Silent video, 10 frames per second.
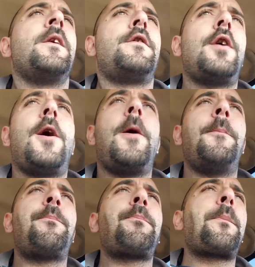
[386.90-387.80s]
So,
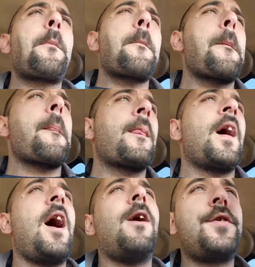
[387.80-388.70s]

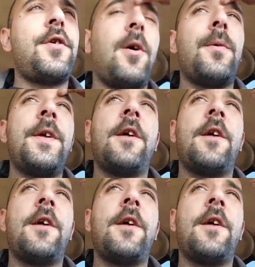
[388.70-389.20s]
I also, the